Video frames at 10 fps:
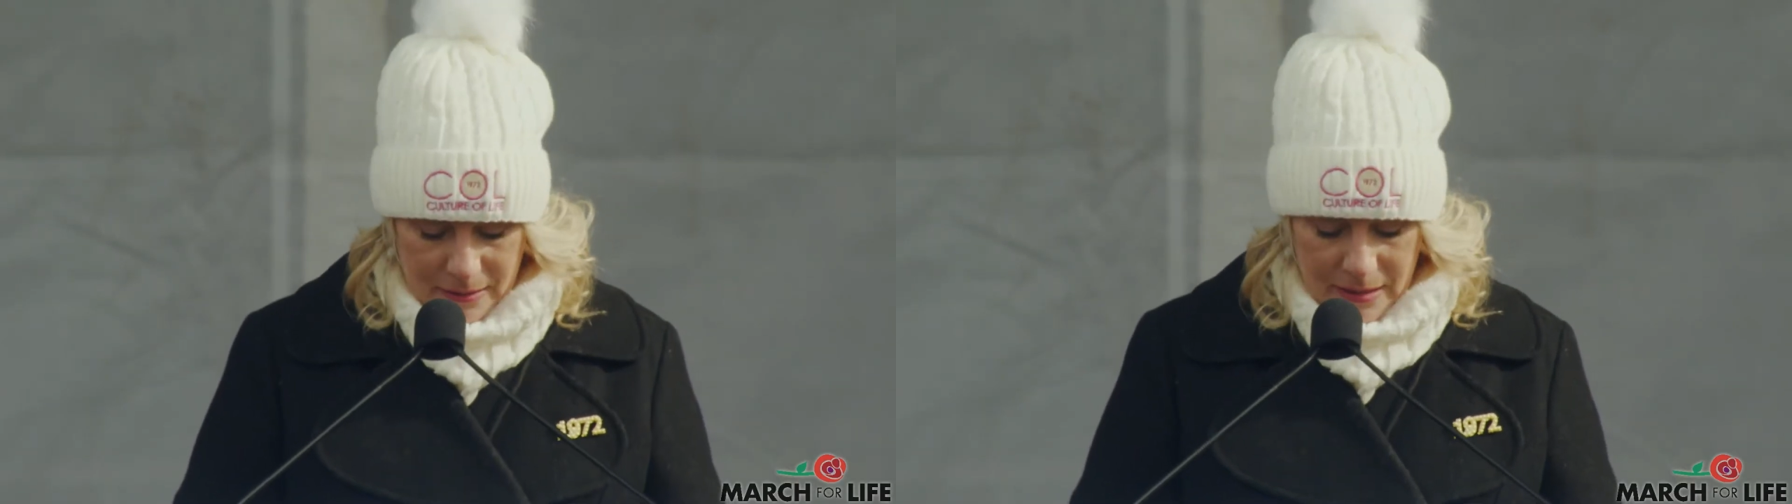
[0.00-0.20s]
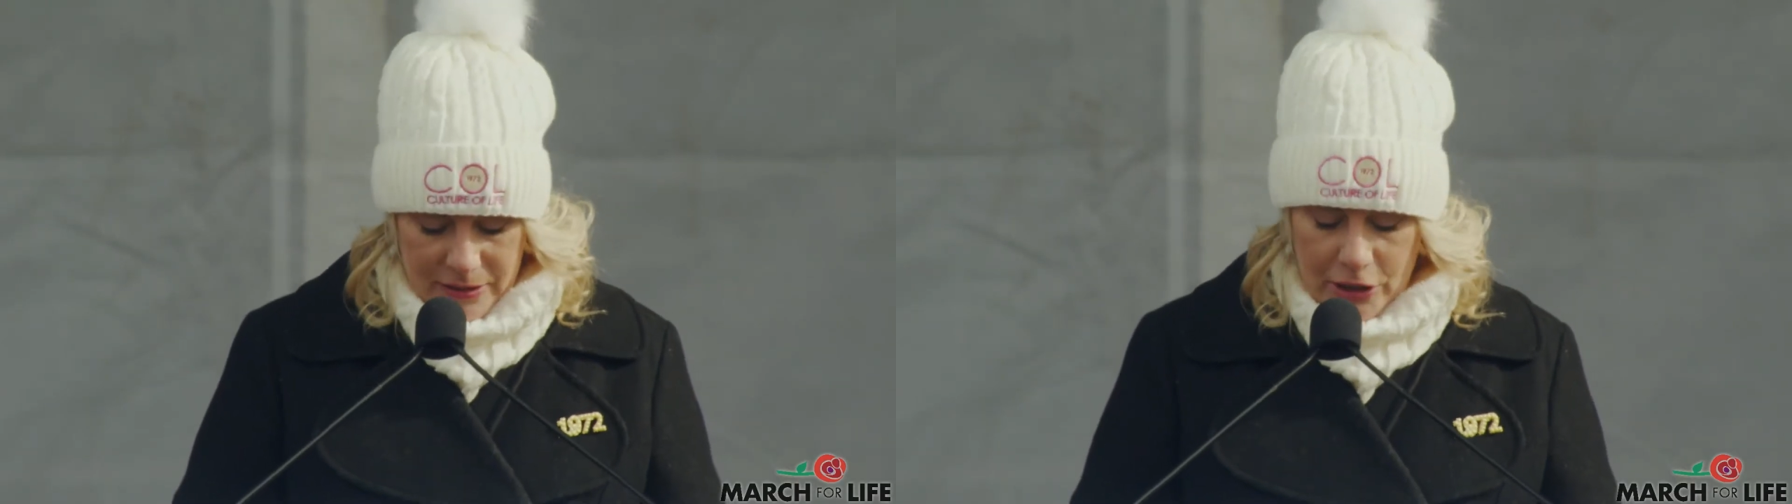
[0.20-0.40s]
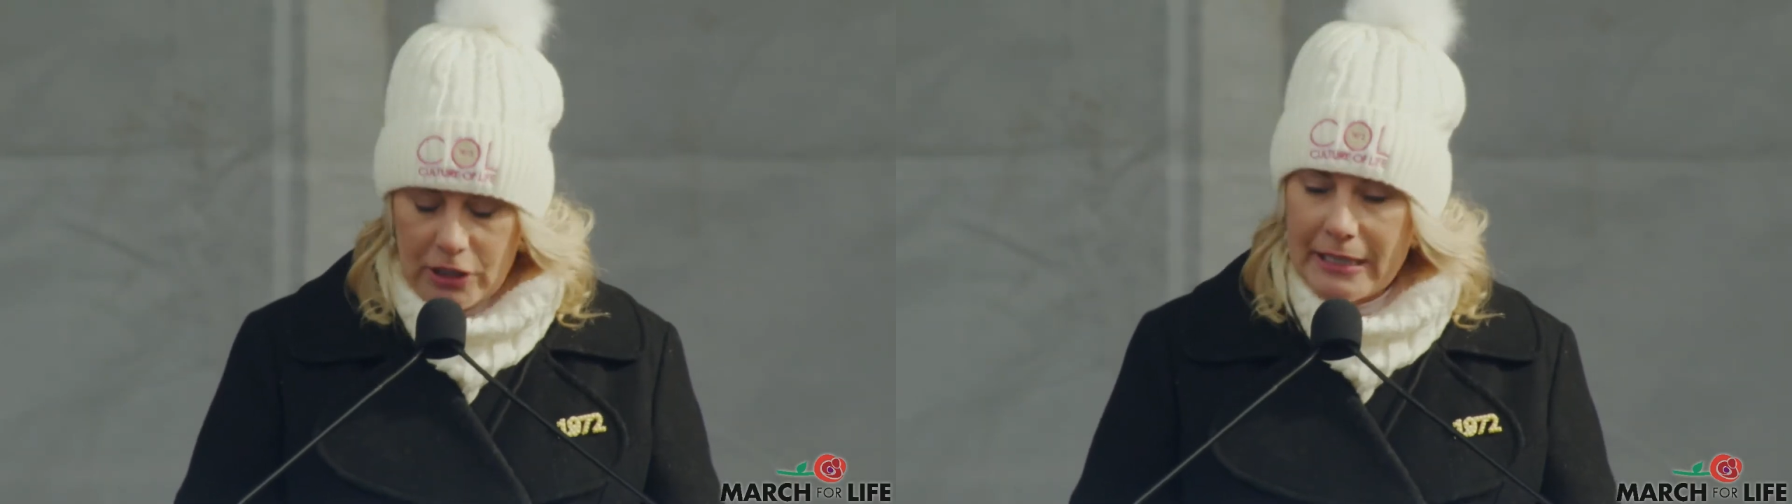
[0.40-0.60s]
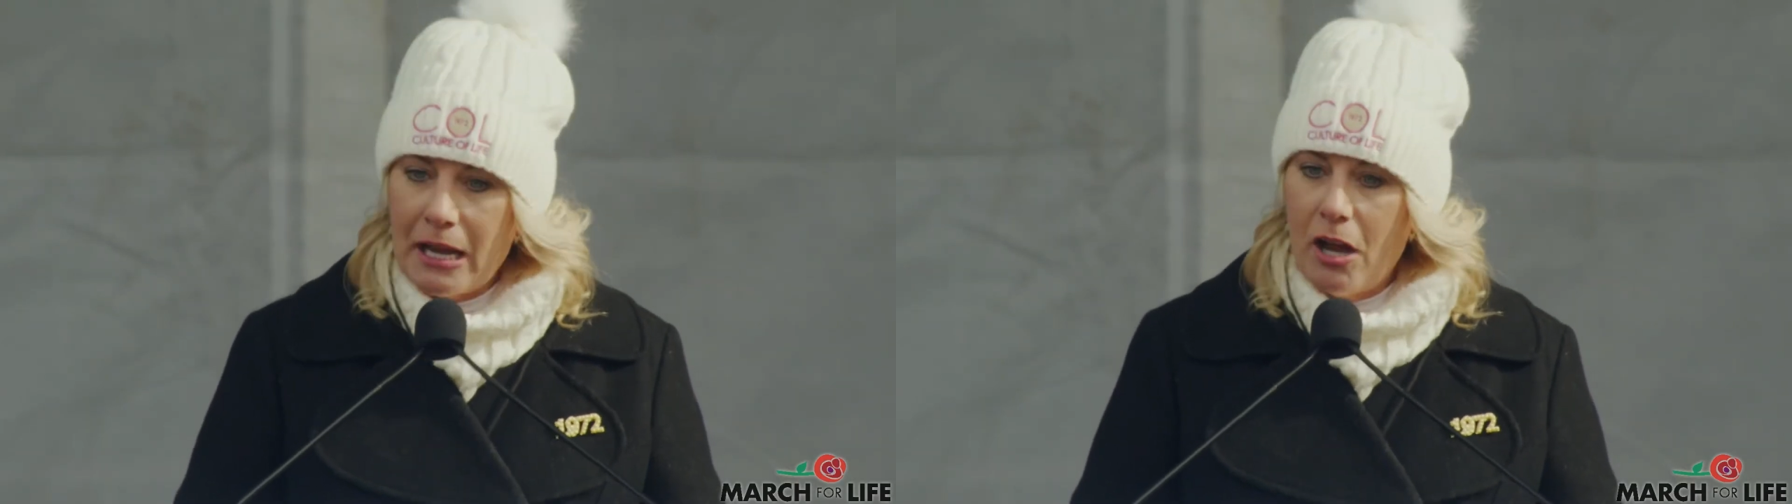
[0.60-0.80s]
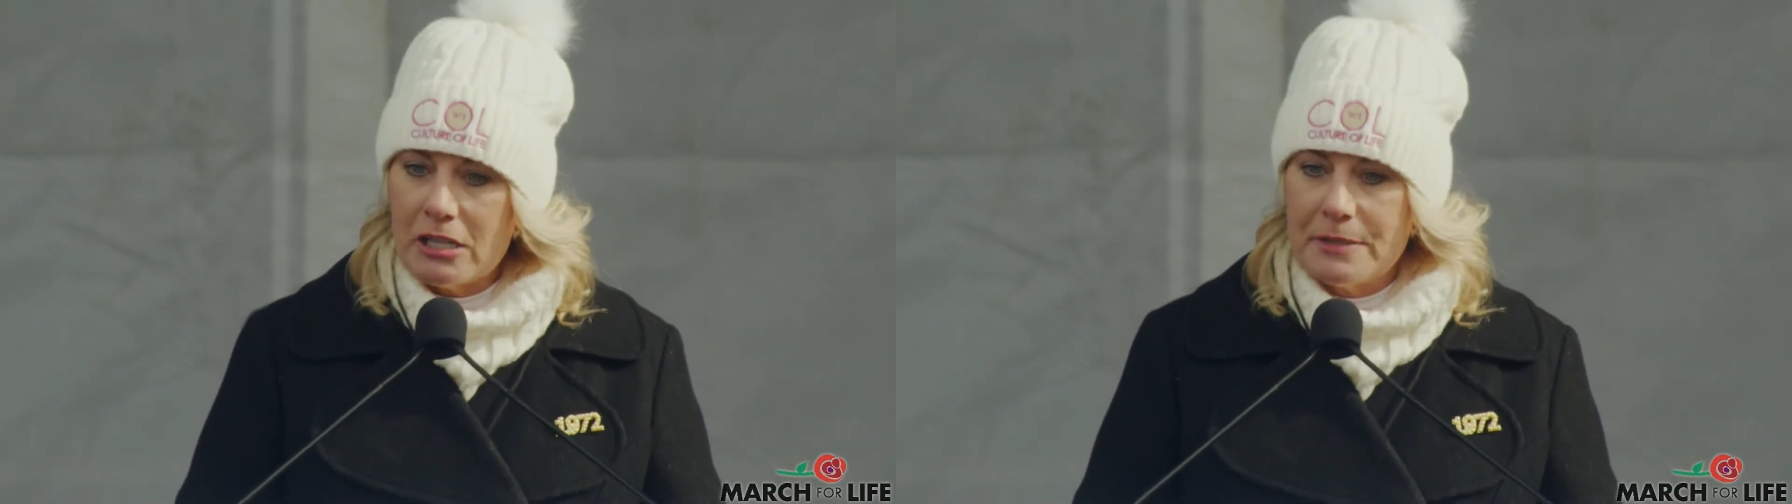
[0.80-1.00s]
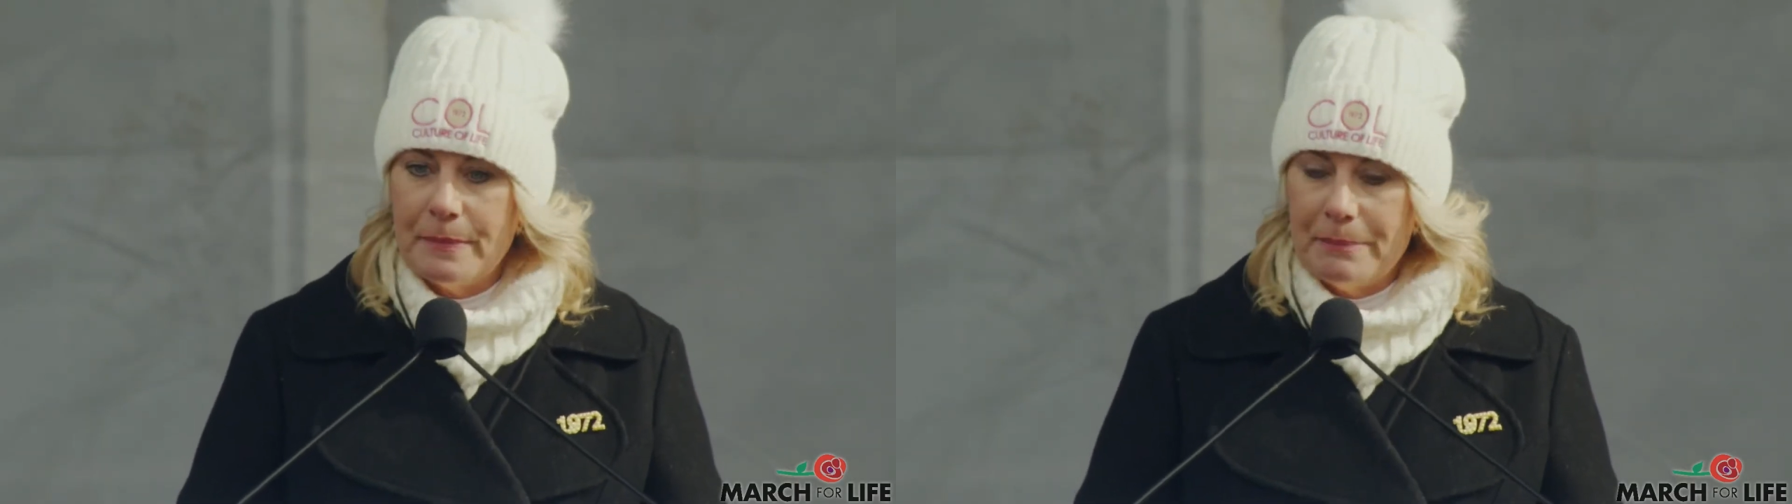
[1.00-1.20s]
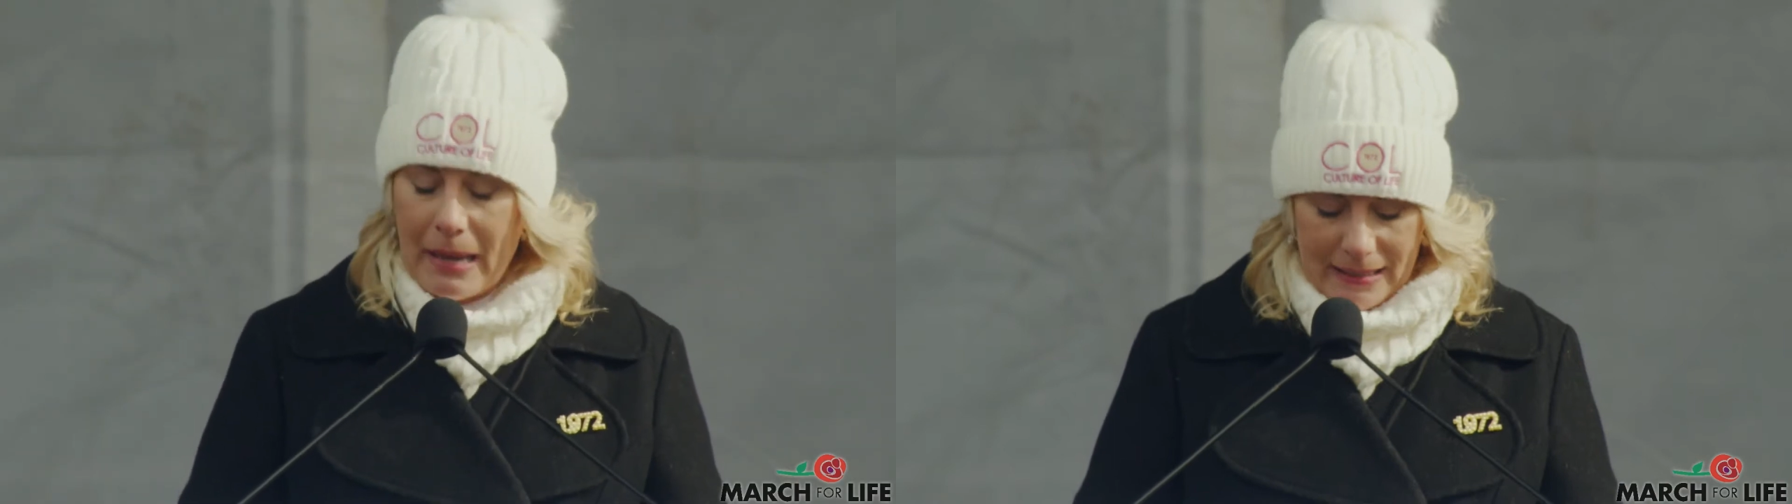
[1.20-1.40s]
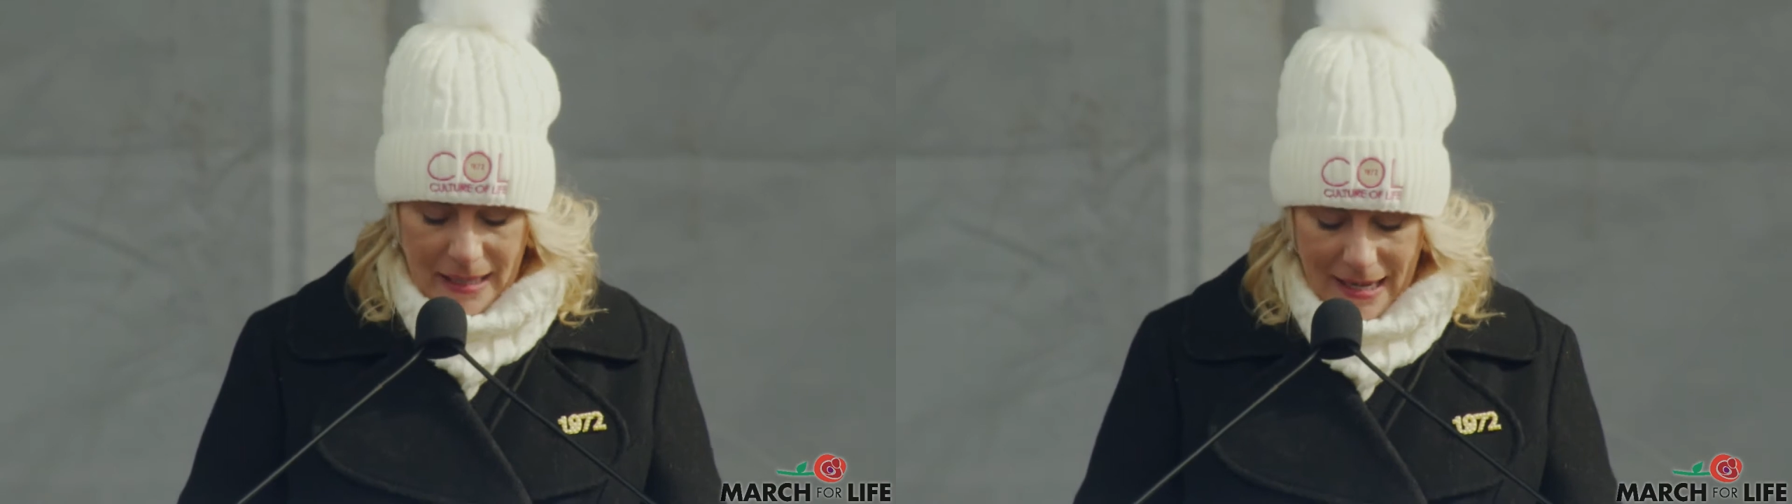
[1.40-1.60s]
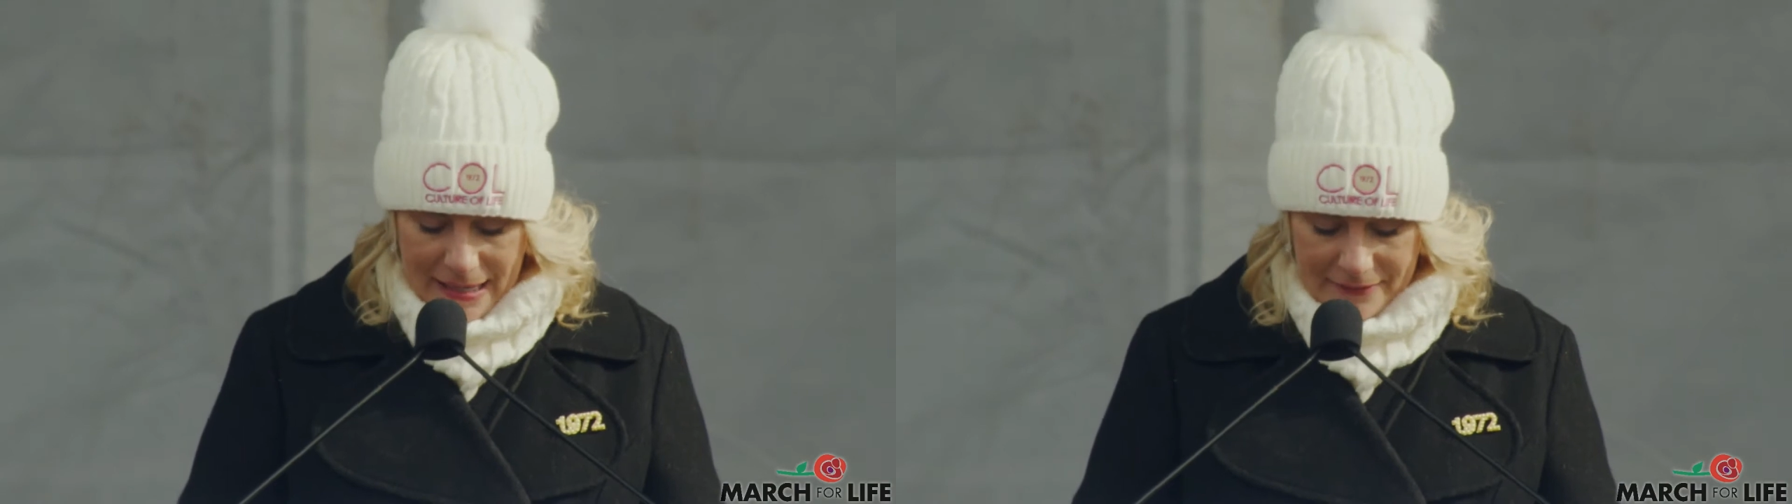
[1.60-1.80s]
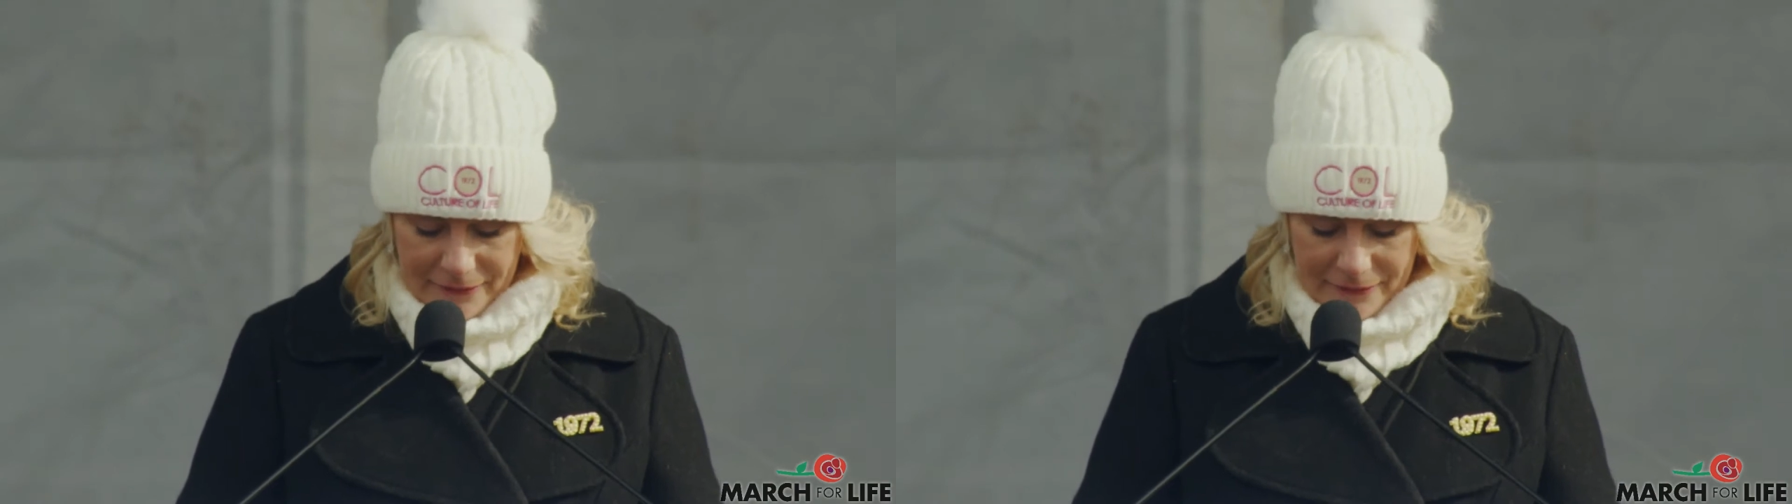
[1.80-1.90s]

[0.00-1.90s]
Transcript: nearly cost me my life,